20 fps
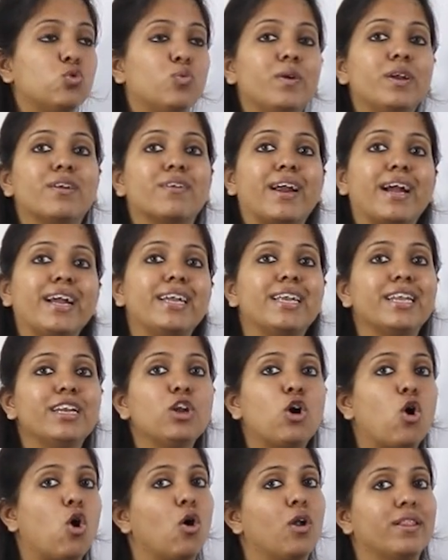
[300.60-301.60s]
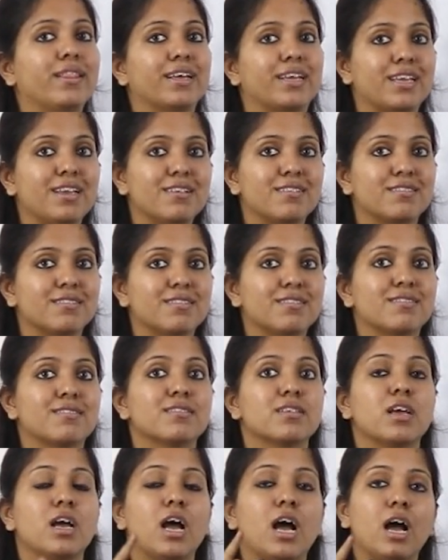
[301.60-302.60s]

you will write in all the cases.